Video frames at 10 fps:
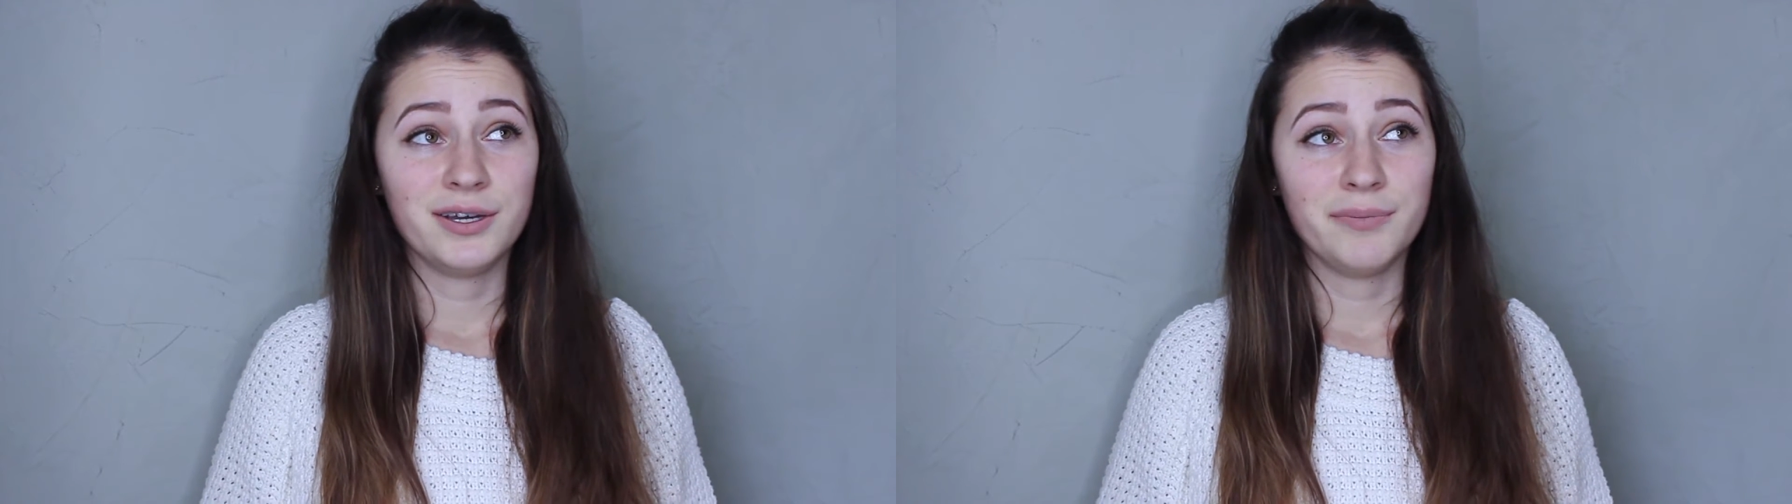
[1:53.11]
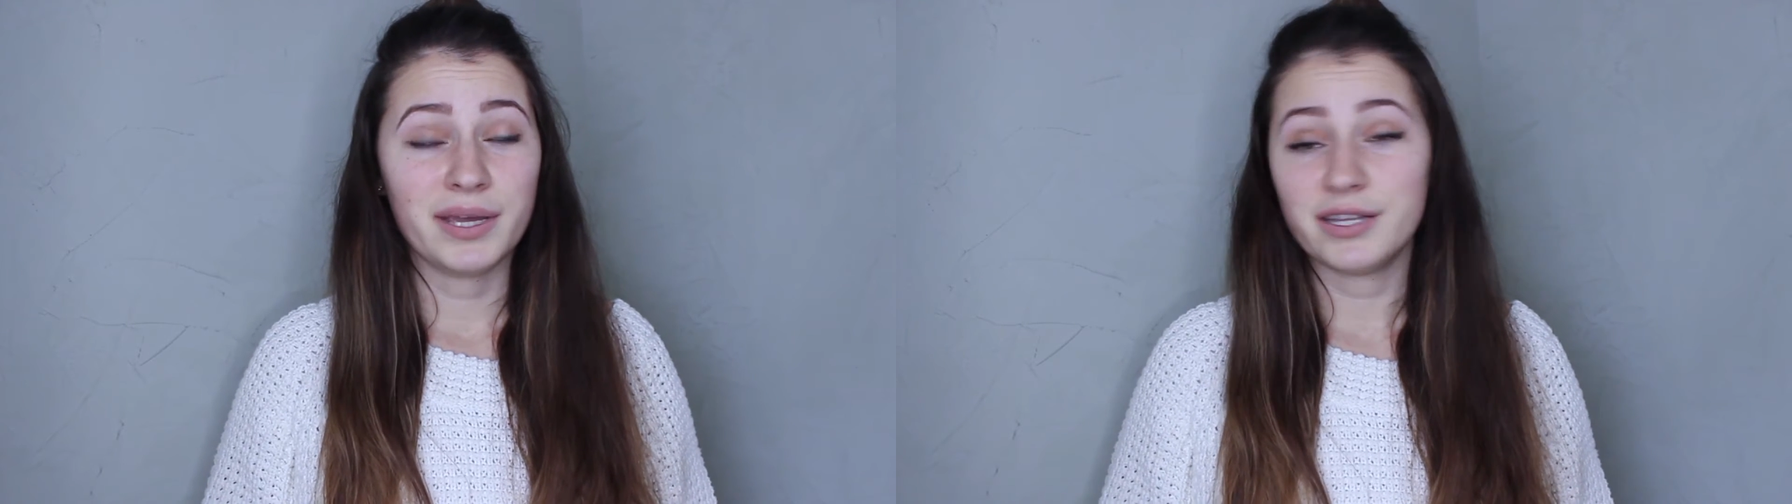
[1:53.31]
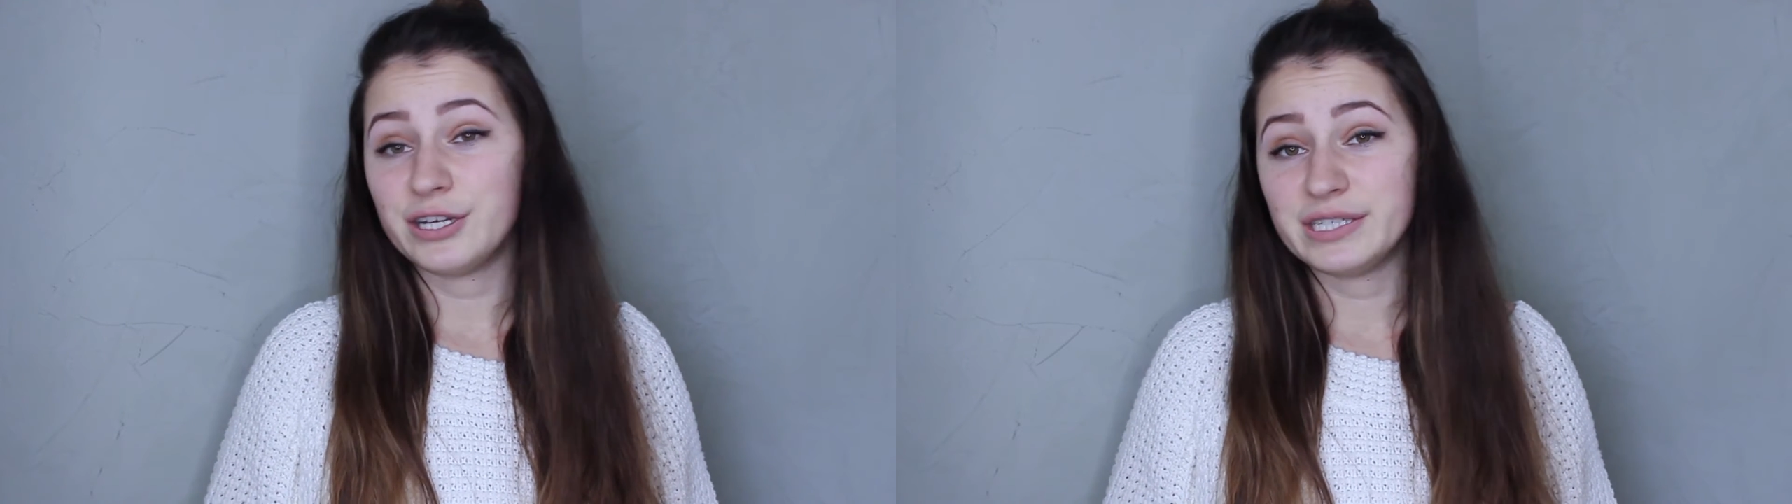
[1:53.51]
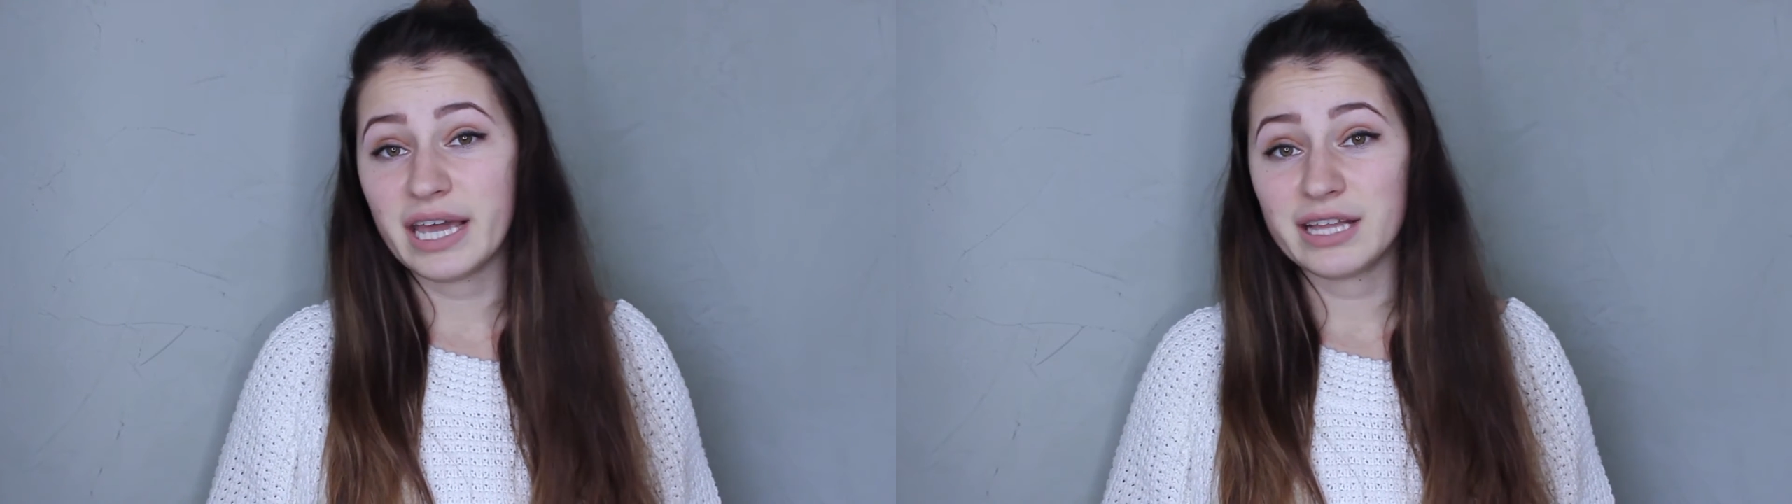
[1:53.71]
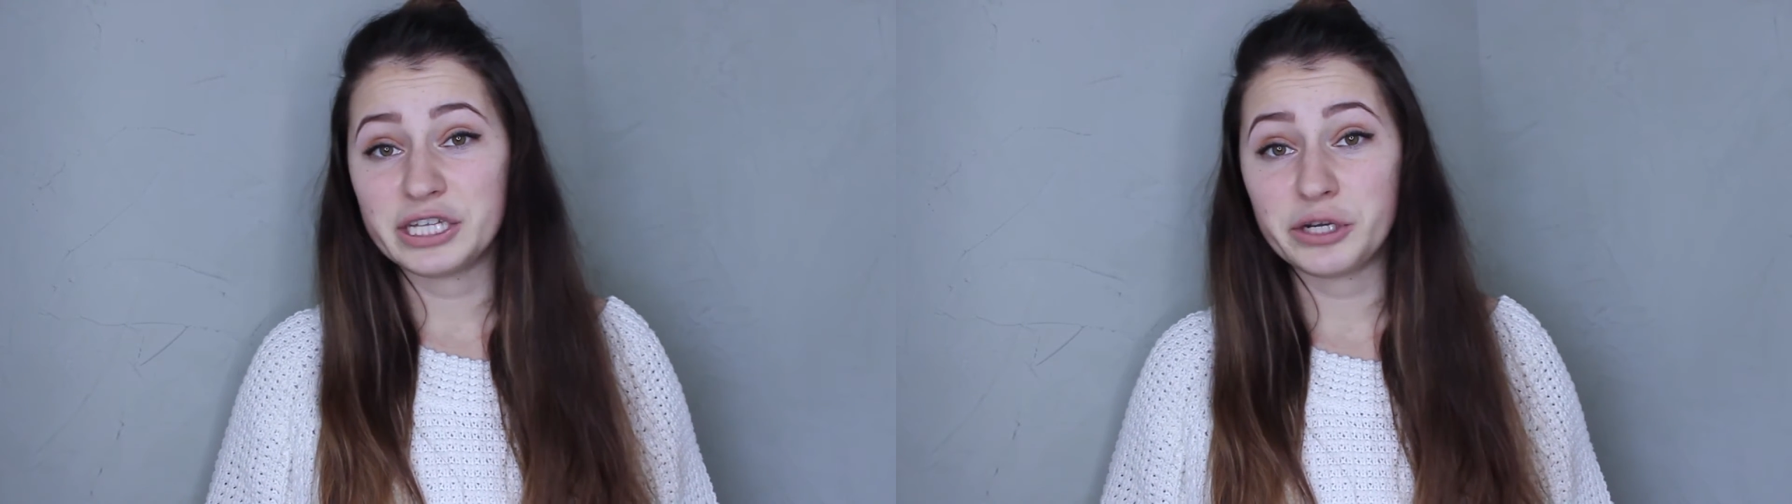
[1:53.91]
make their
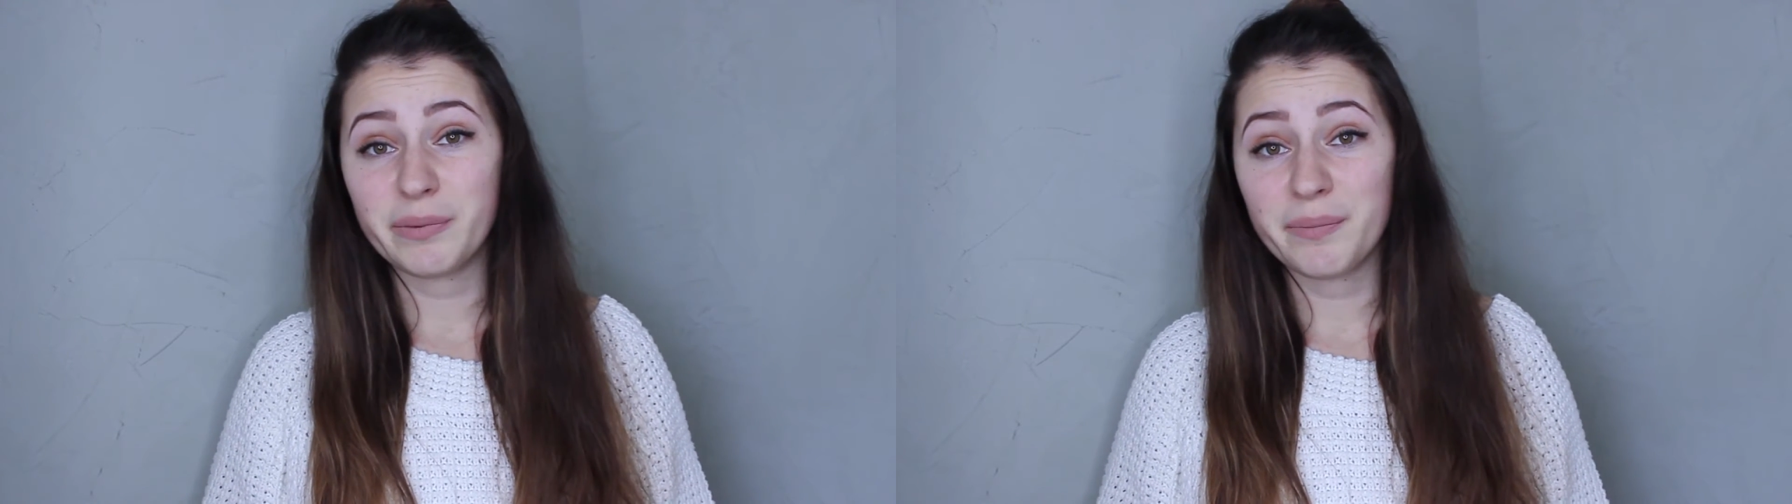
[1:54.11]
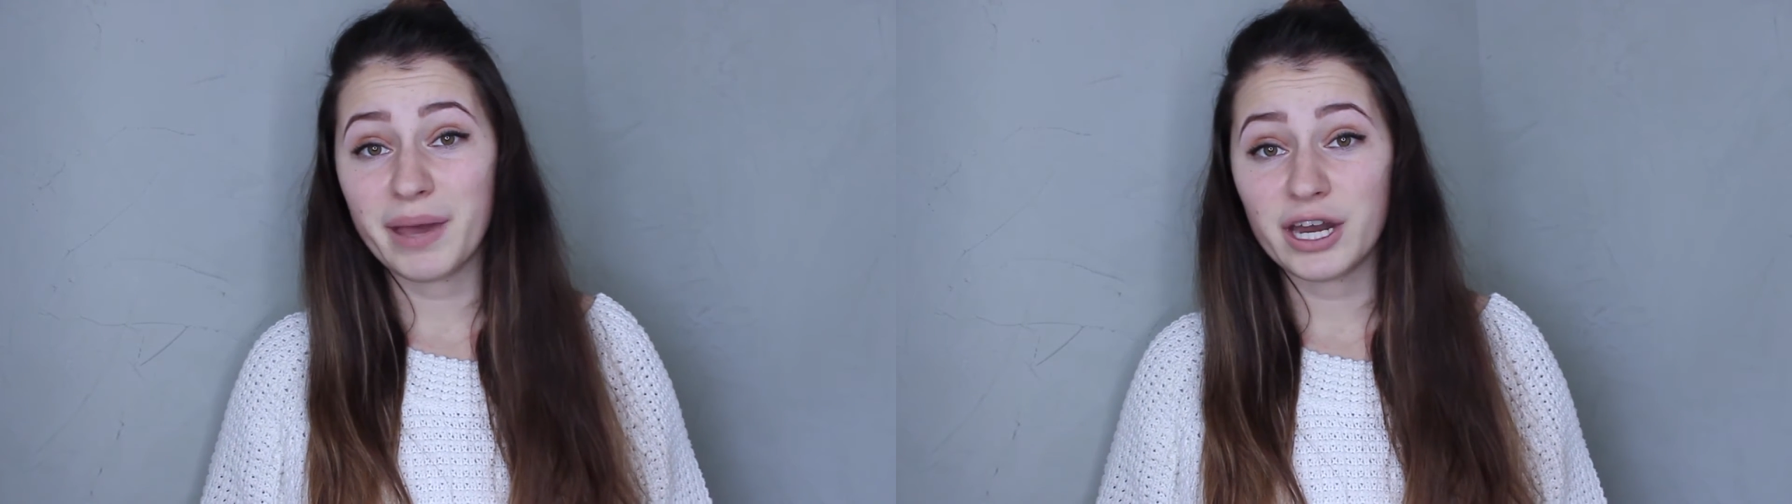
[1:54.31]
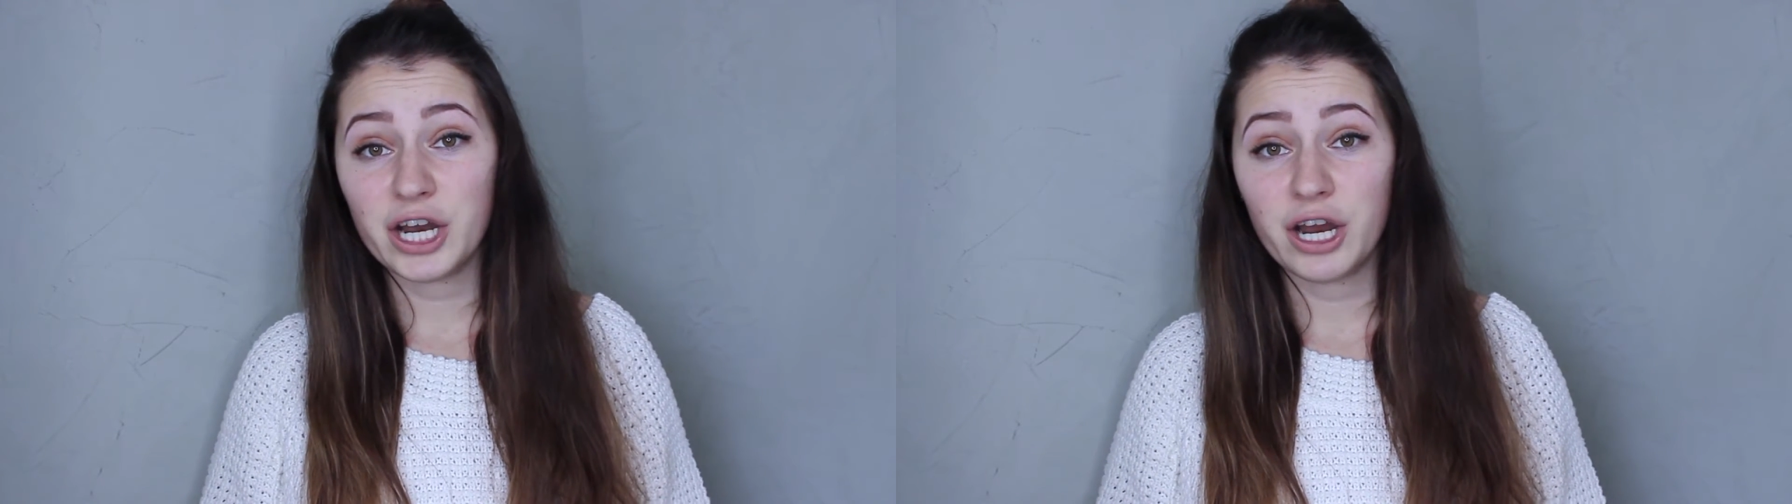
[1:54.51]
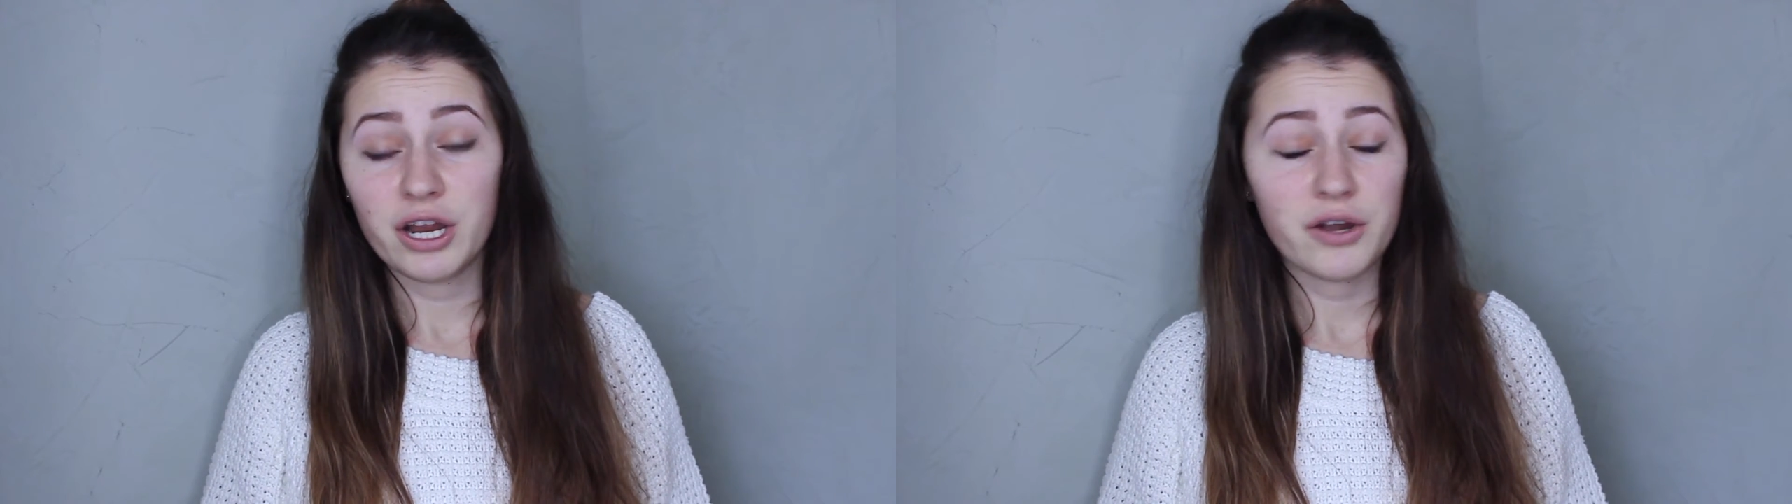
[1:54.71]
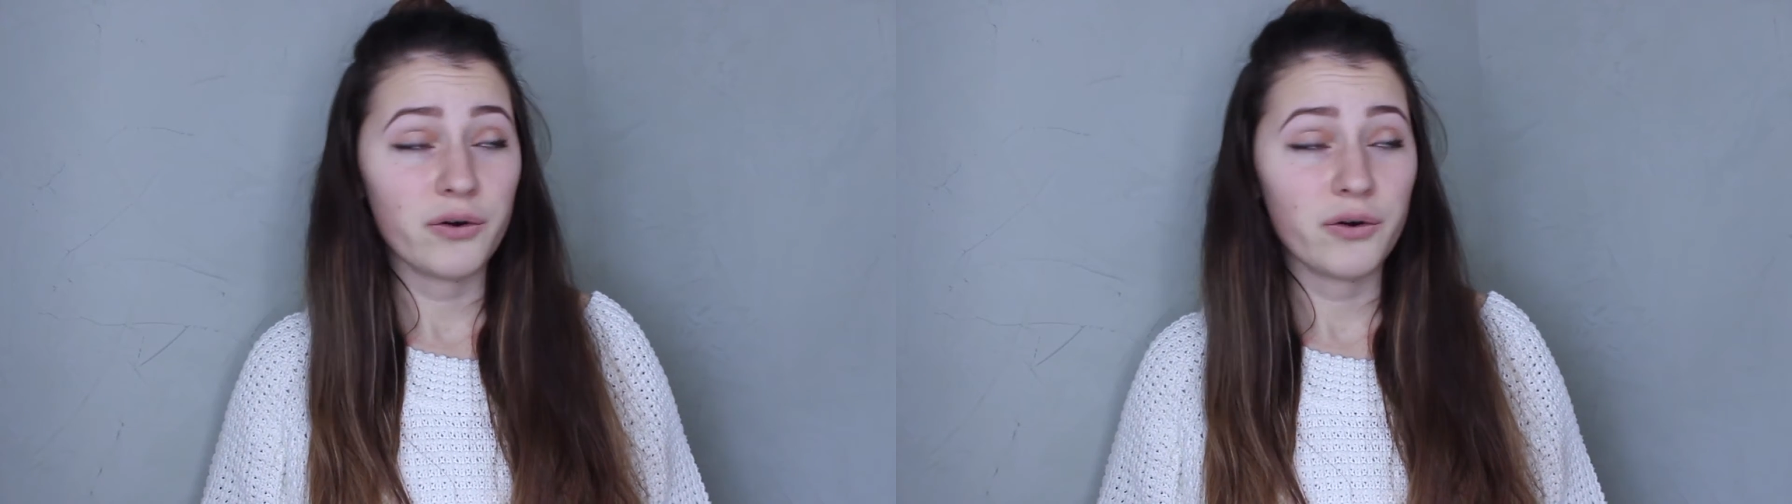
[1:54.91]
day a little bit better